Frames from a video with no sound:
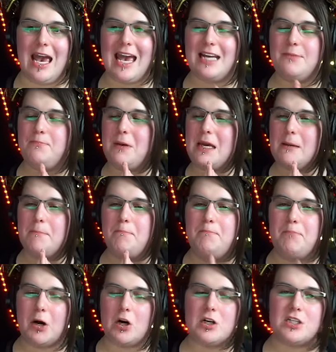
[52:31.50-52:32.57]
and being
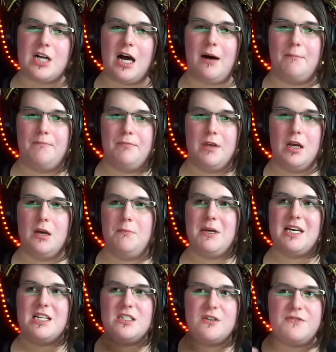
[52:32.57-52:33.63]
burnt up
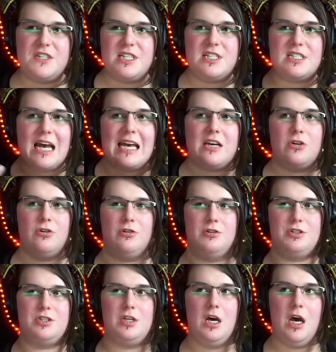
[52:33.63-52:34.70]
because of
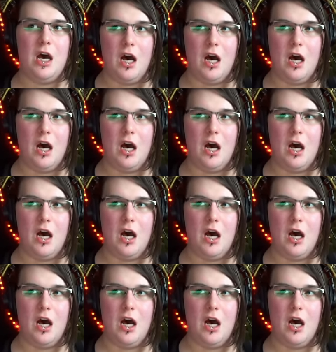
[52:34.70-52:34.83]
cycles